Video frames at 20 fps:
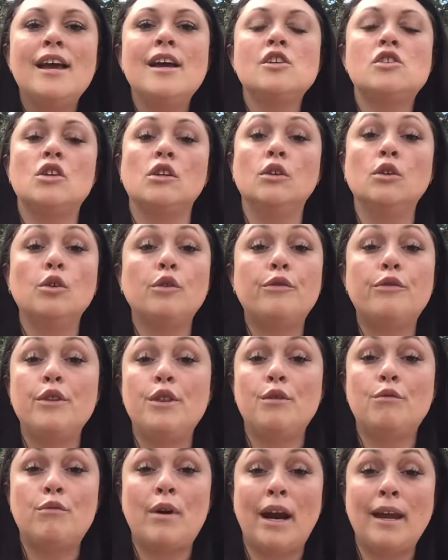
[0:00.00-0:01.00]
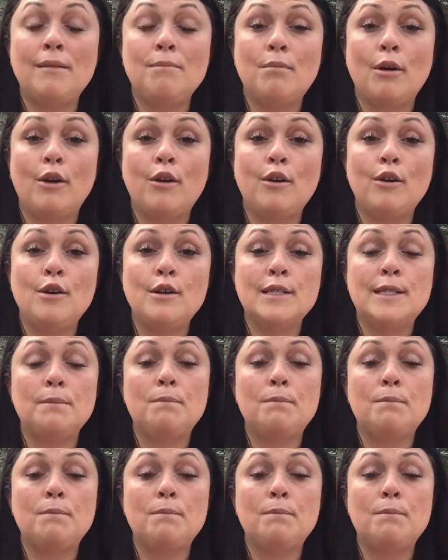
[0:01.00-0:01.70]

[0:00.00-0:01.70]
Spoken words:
to look for the rainbows,